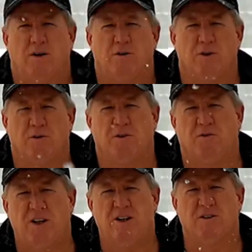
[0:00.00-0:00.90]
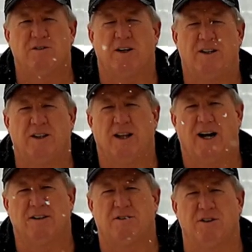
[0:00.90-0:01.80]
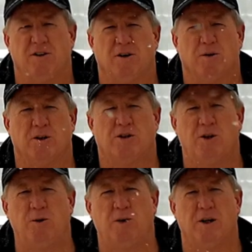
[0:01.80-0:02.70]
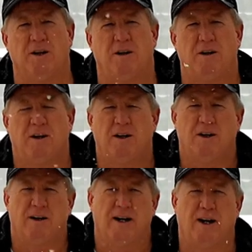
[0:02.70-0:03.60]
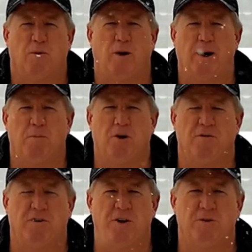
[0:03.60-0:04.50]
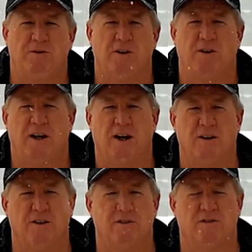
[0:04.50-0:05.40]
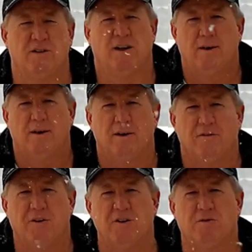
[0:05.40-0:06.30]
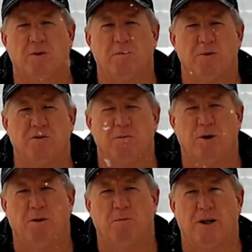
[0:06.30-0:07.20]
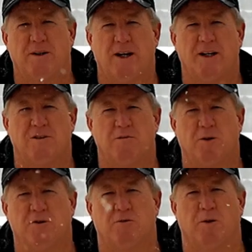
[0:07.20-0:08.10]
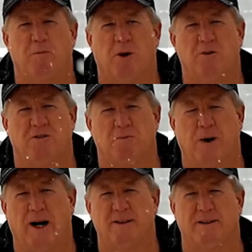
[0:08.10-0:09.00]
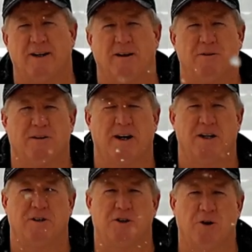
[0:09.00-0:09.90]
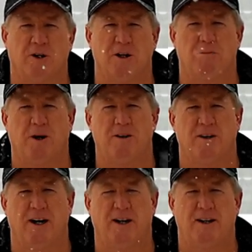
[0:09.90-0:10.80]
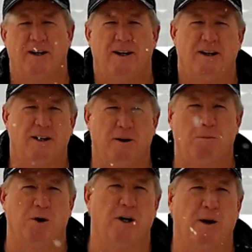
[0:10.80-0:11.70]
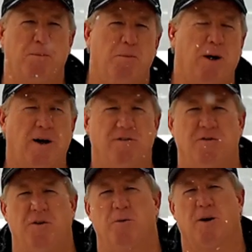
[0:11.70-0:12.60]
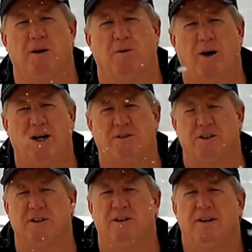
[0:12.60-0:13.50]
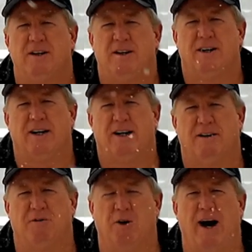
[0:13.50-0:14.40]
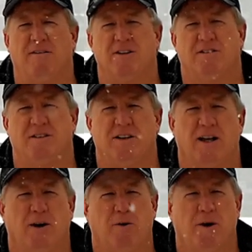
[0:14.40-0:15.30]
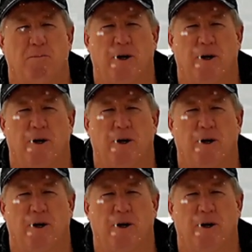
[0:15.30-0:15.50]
So of the videos I did last year, there were two that had way more views than the others. The first one was about Montana's most remote spot, and I was kind of joking about that. And I'll put it up above if you want to watch it, if you haven't seen that one.